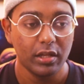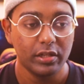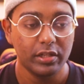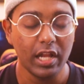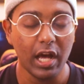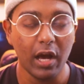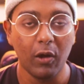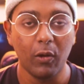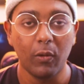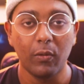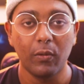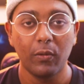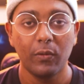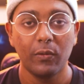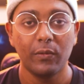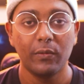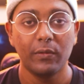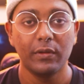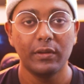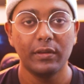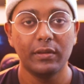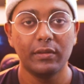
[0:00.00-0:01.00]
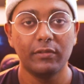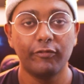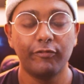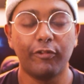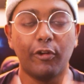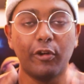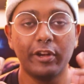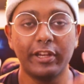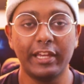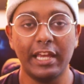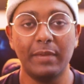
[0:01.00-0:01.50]
Now,
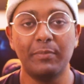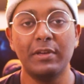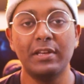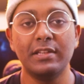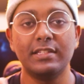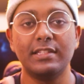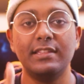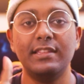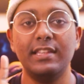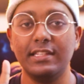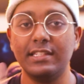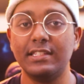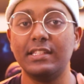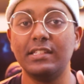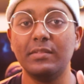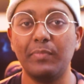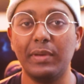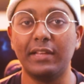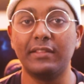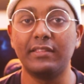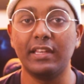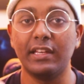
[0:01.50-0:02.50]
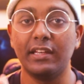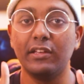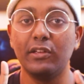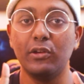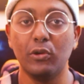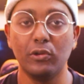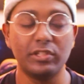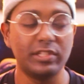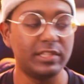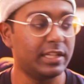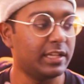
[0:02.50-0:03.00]
for gamers, this is a big thing.
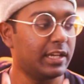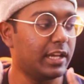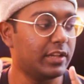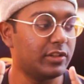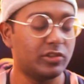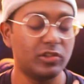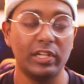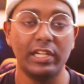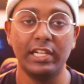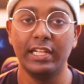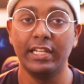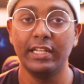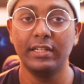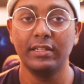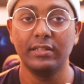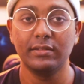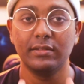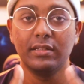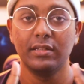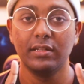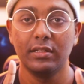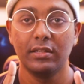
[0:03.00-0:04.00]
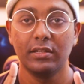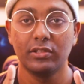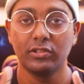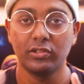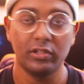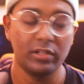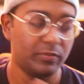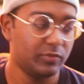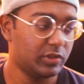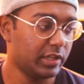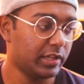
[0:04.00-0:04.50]
Ghosting and trailing.
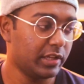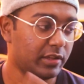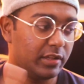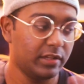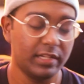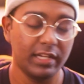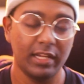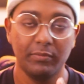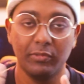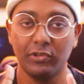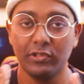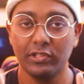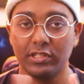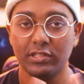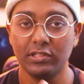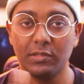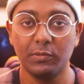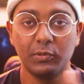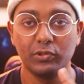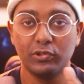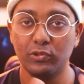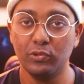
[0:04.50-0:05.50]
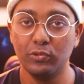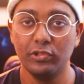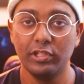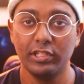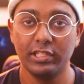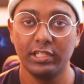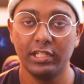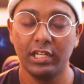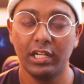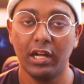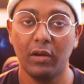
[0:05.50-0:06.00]
Sorry, I'm checking the time because I'm supposed to do
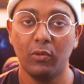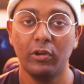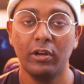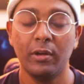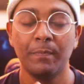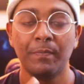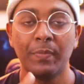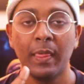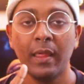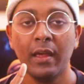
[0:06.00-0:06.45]
this in an hour.